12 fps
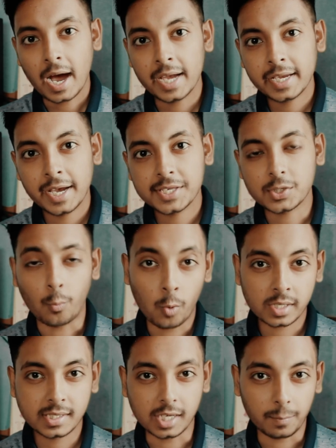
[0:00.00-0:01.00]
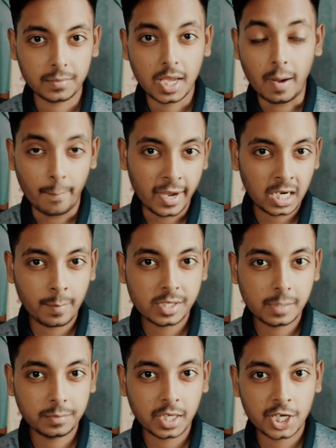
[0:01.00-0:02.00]
Hi guys, what's up? My
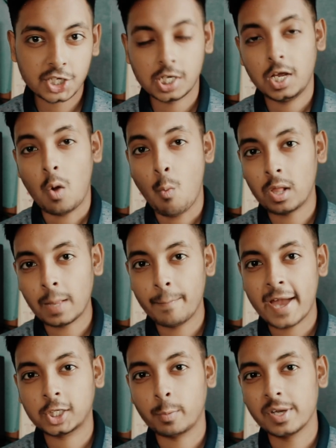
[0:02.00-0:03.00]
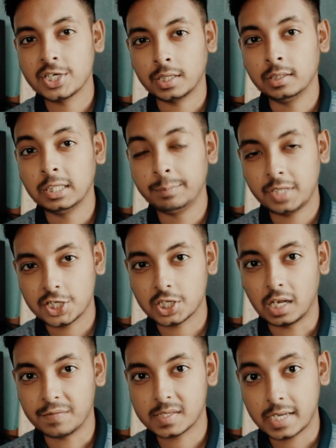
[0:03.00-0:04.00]
name is Diptesh. Welcome back to my channel
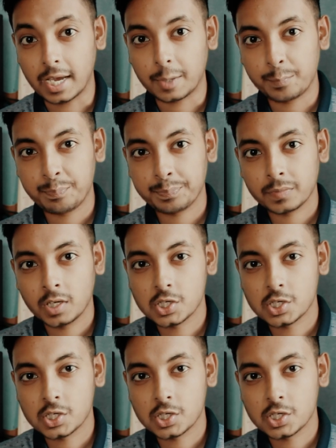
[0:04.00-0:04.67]
Diptesh Loves Tech.